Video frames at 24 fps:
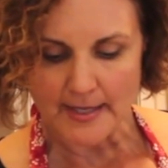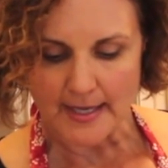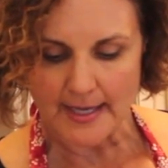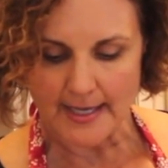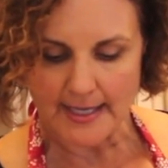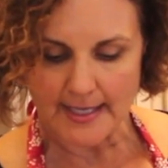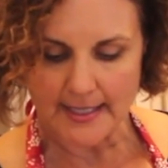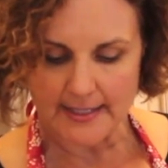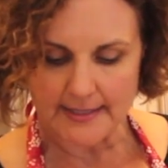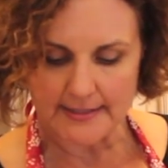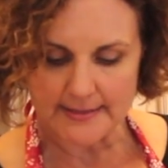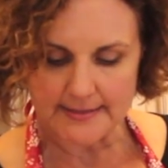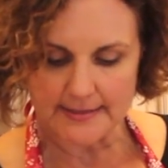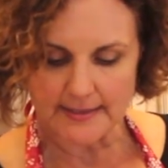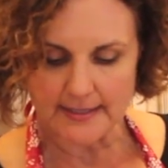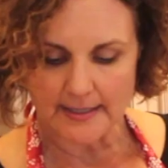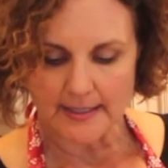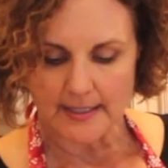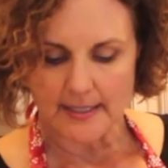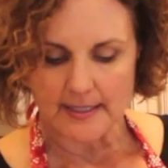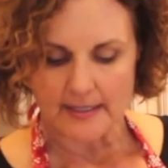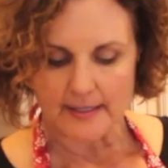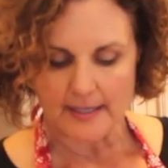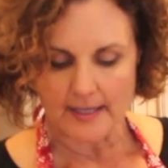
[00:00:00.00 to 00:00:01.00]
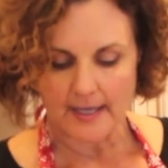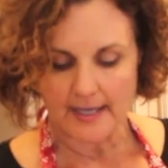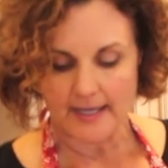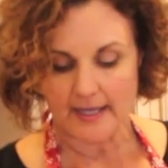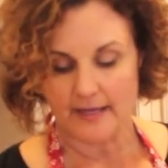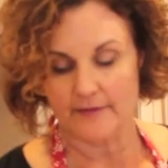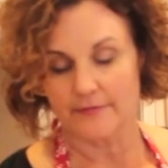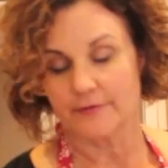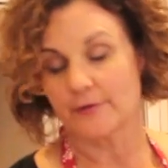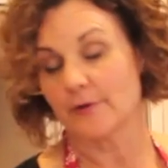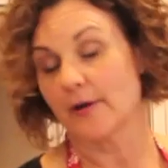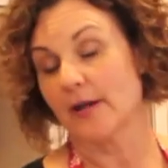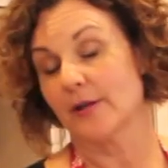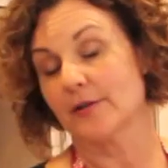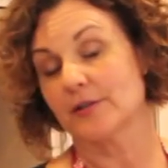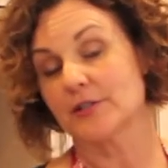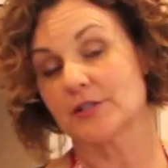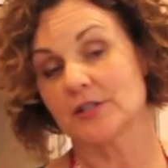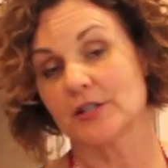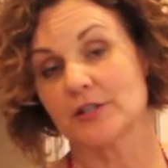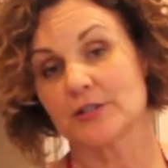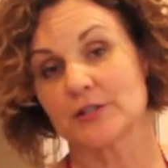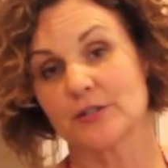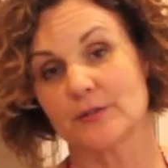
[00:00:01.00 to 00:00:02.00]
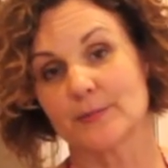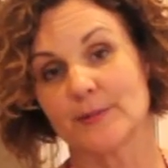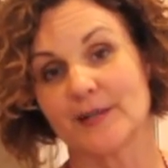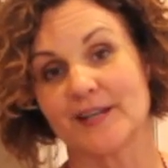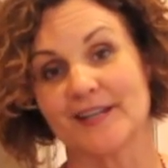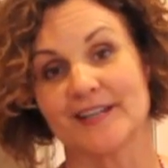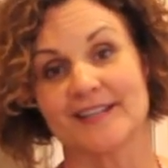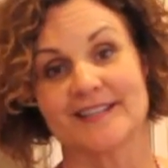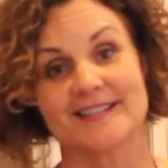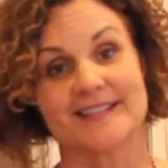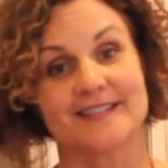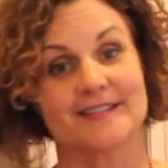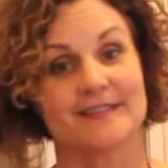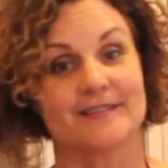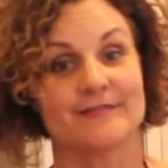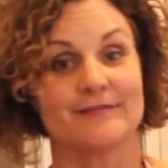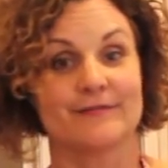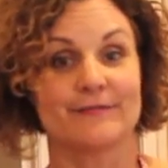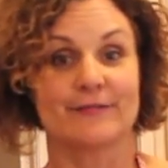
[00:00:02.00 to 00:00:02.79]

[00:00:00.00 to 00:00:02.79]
And I have ground ginger because,